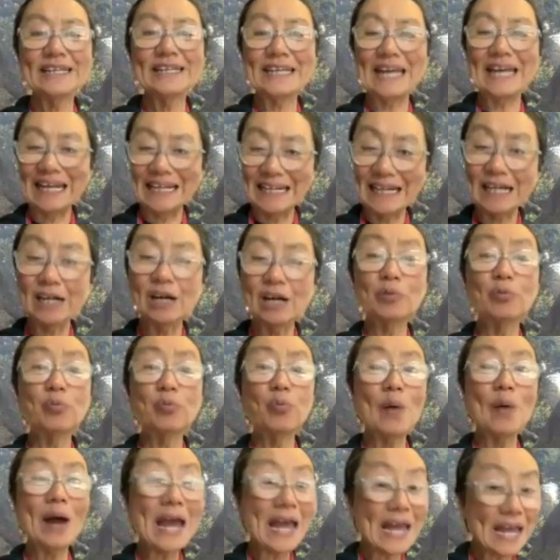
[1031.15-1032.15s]
getting
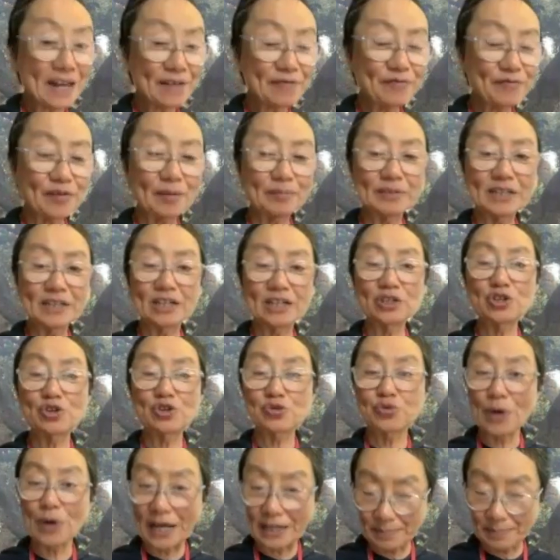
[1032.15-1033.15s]
away from their
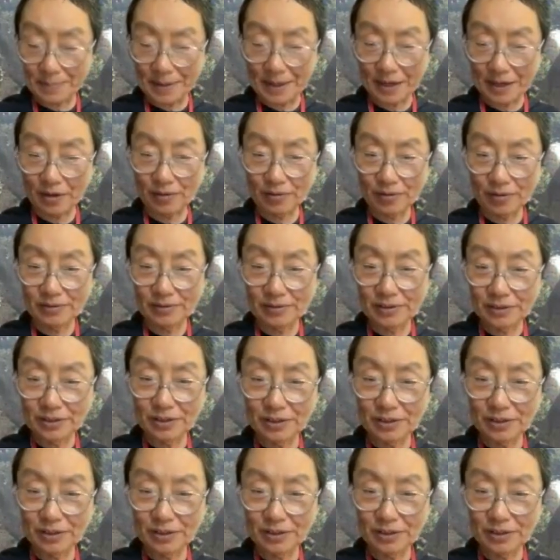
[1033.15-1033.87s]
treadmill.